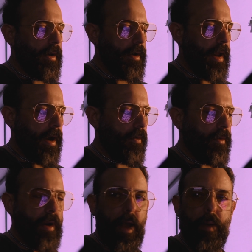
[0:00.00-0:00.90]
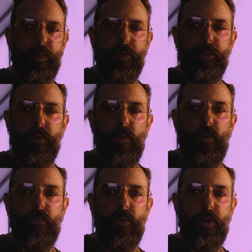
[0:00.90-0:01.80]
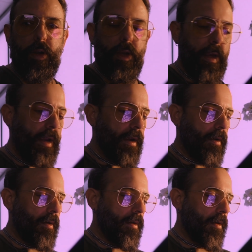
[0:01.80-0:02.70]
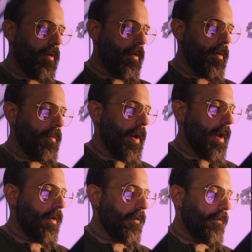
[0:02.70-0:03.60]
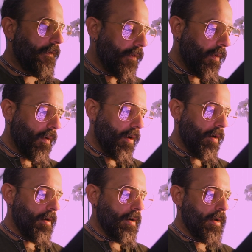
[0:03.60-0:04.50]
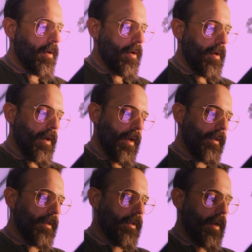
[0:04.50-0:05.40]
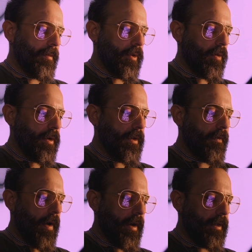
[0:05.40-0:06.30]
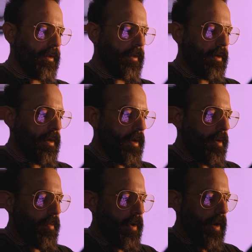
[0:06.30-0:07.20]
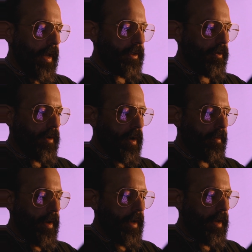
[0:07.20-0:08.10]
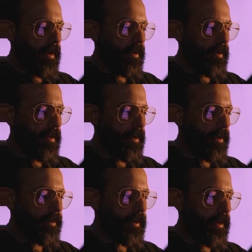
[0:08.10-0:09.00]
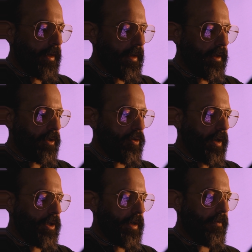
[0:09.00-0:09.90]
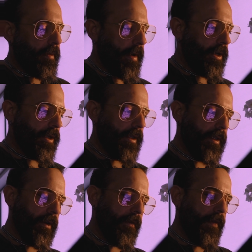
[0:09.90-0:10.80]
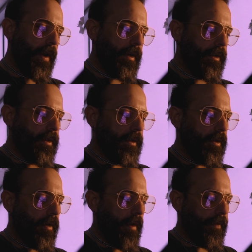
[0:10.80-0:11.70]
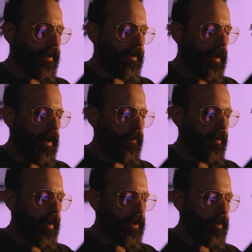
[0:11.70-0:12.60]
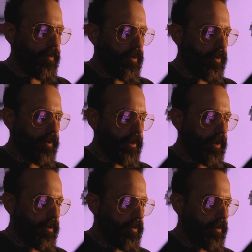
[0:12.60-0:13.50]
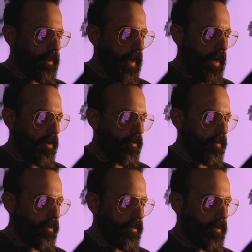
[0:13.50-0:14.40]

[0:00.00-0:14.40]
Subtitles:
Now, what happens over here on panel 4 is the same sort of device. But as you come in, you see the illustration information is in her face. The graphic design information pulls you down